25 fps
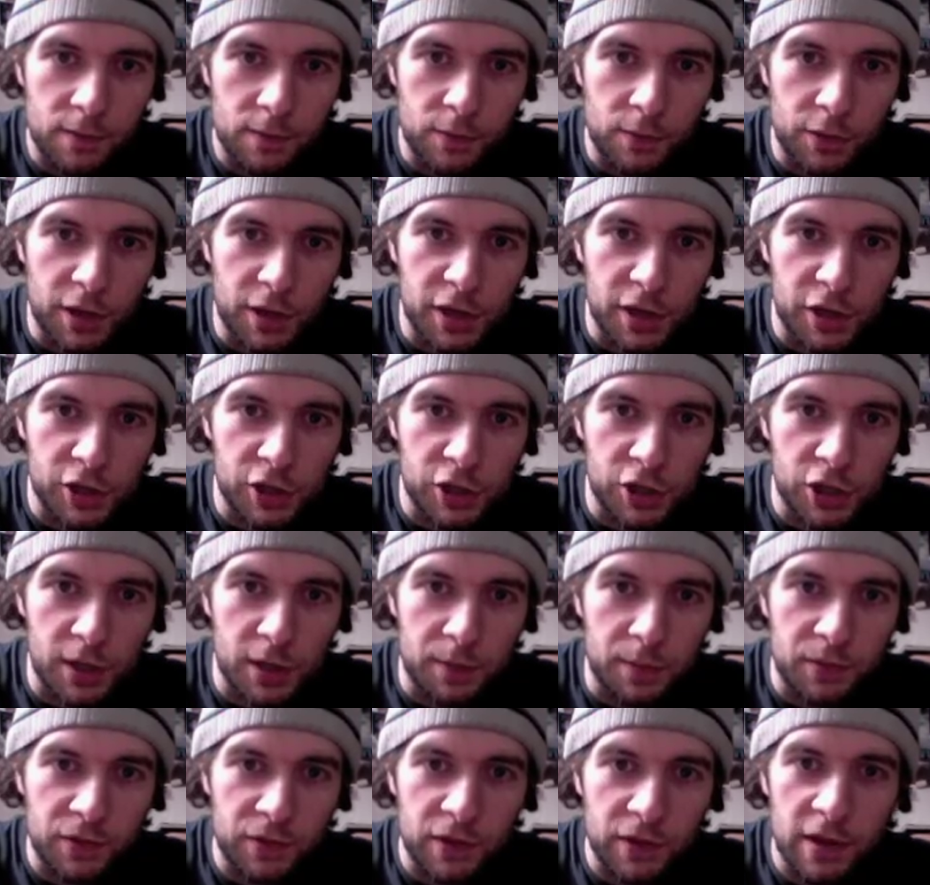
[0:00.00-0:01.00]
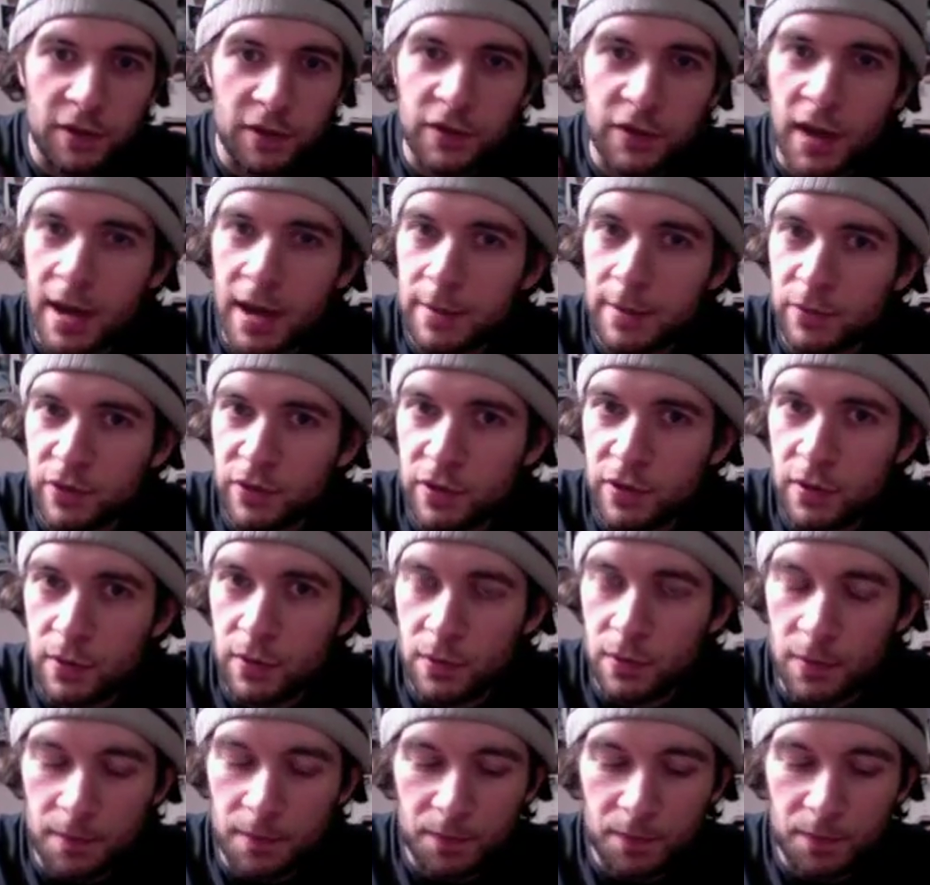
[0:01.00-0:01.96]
relationships times 2,